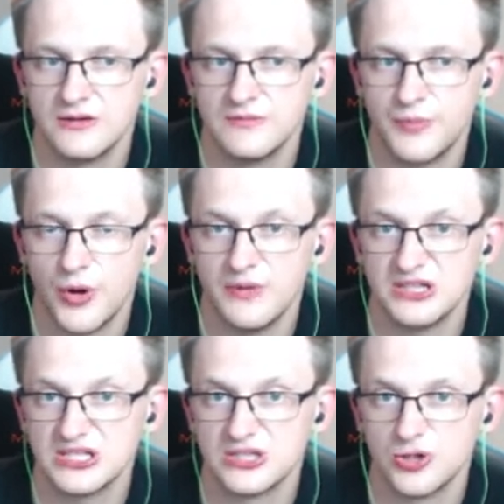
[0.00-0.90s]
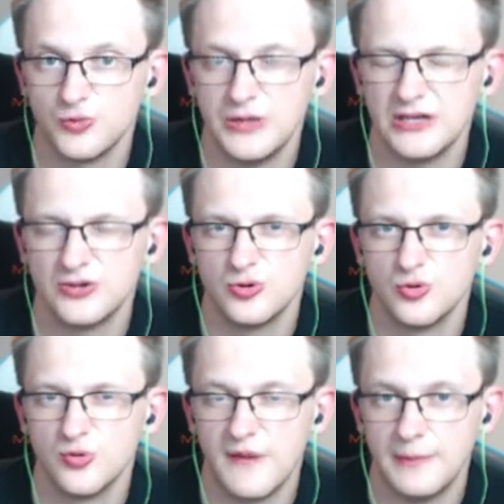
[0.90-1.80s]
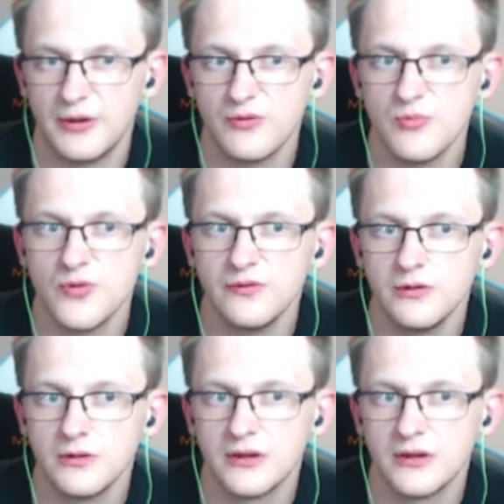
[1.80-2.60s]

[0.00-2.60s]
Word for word: Burn Mage is not weak to weapon removal,